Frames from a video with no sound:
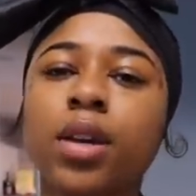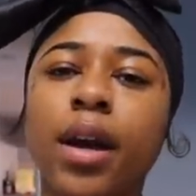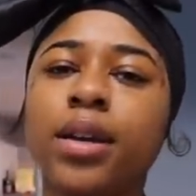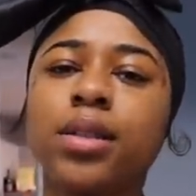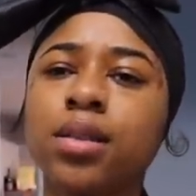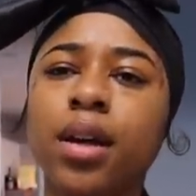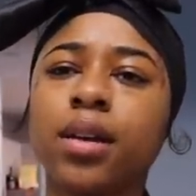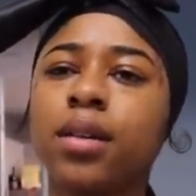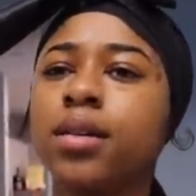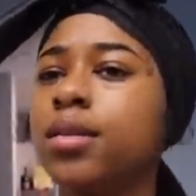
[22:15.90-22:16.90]
I just
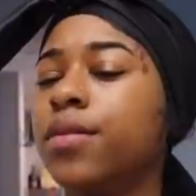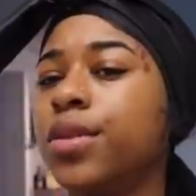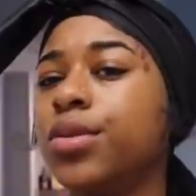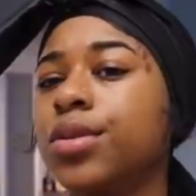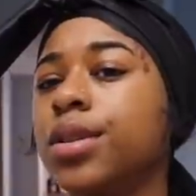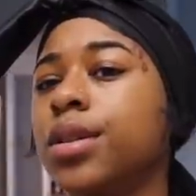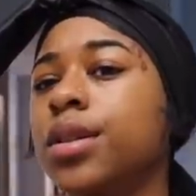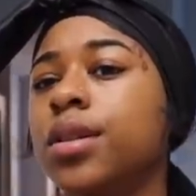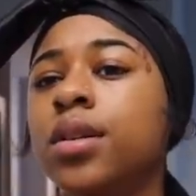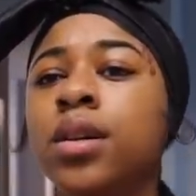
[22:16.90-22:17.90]
like it because it feels good.